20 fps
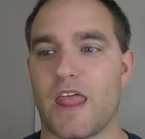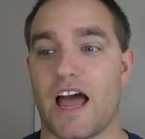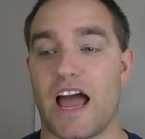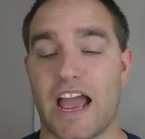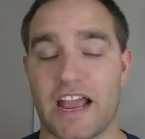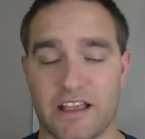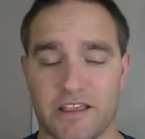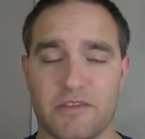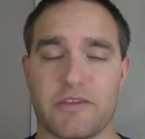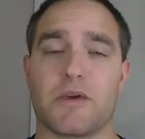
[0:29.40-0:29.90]

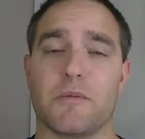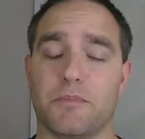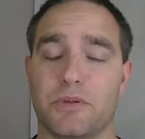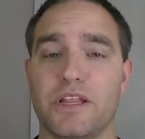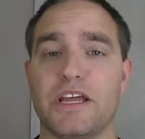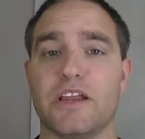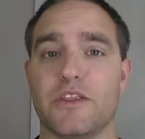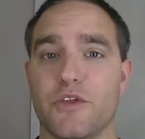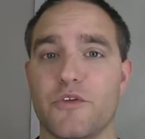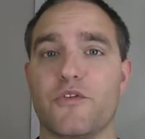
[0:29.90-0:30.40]
I
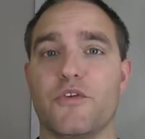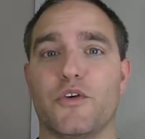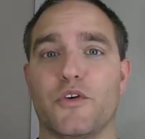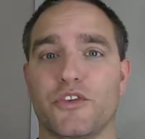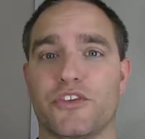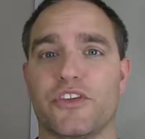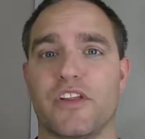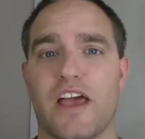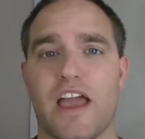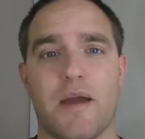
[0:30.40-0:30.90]
completed the full
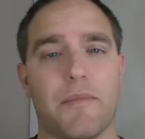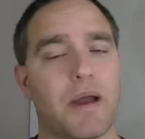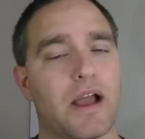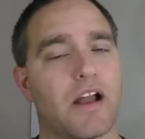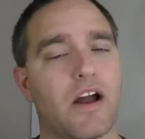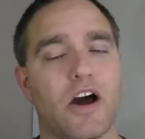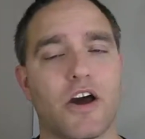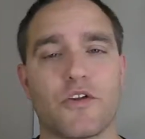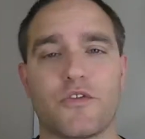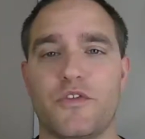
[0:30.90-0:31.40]
slam. I
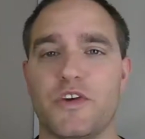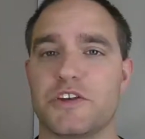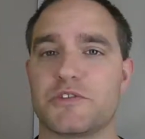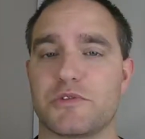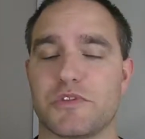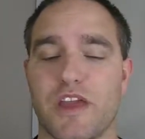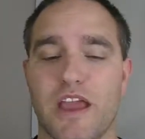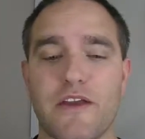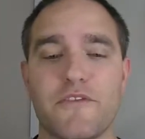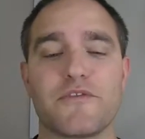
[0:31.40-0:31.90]
caught a fish
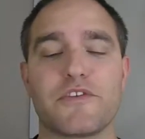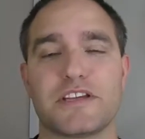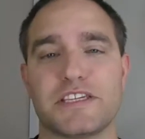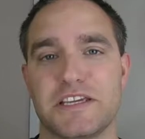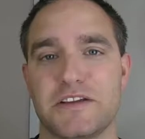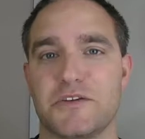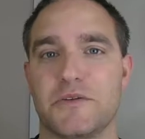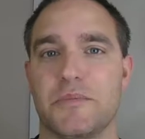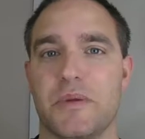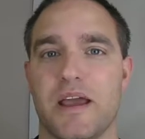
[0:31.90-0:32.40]
with every
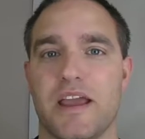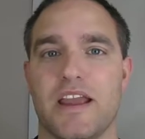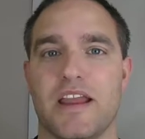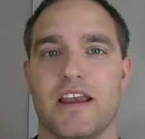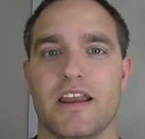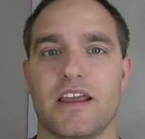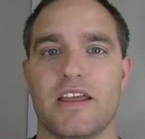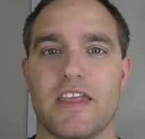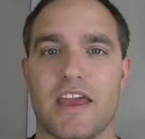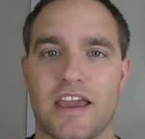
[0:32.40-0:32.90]
single bait
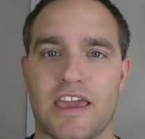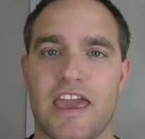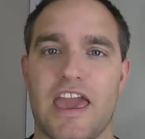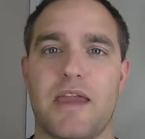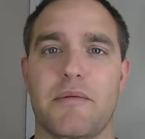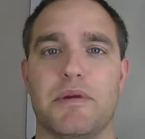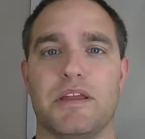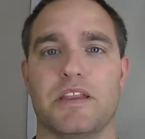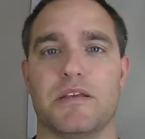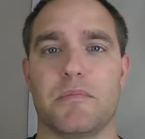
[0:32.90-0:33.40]
that
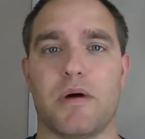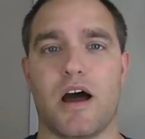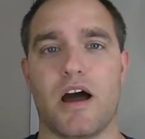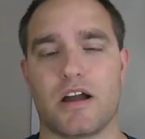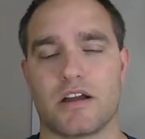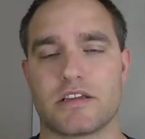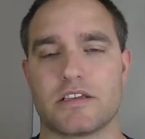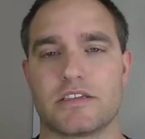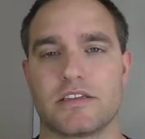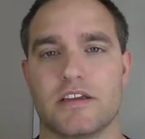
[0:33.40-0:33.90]
came in the
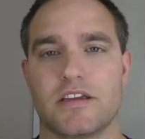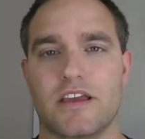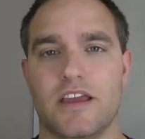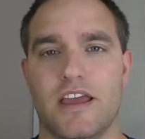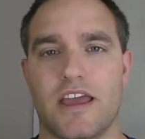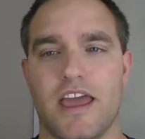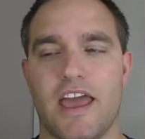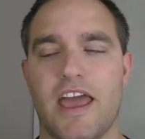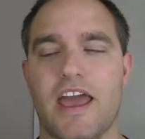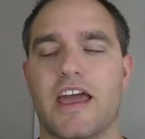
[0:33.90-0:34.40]
box,
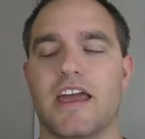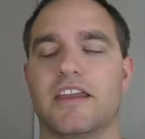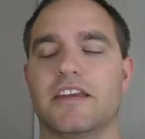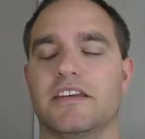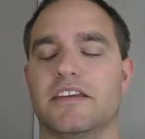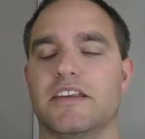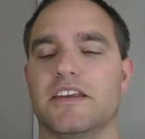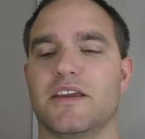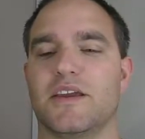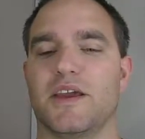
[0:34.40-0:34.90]

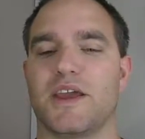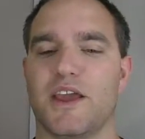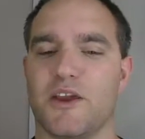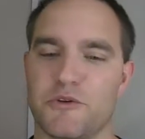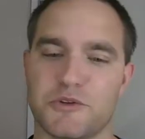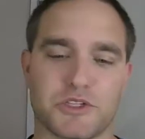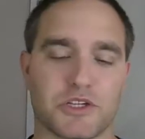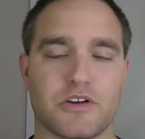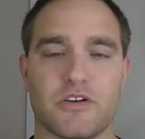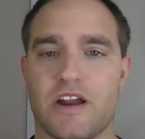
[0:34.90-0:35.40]
and it
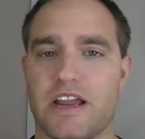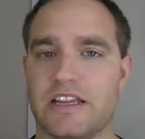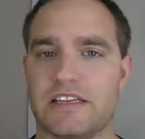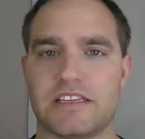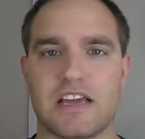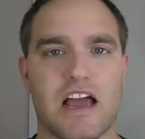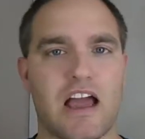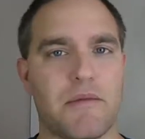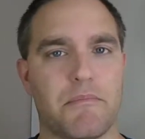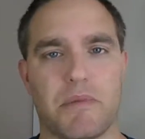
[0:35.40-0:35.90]
was a great
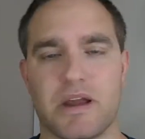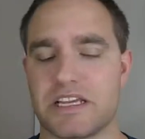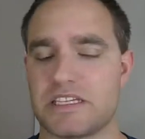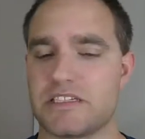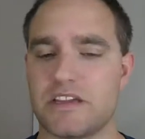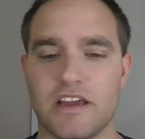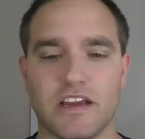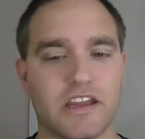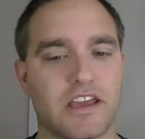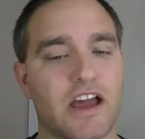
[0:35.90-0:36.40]
time. My
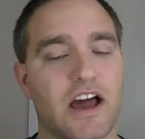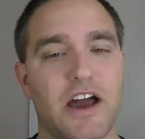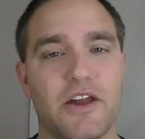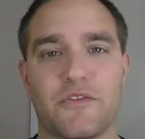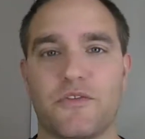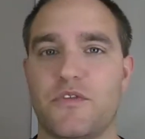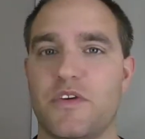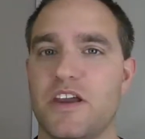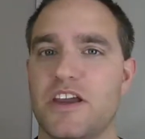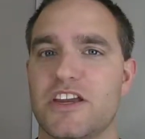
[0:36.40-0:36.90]
son
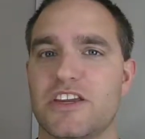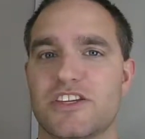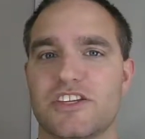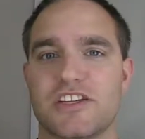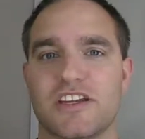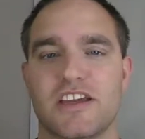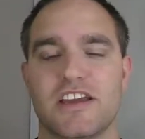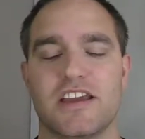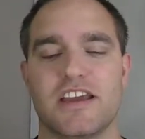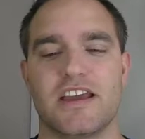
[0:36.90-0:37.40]
caught
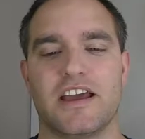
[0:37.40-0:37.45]
fish.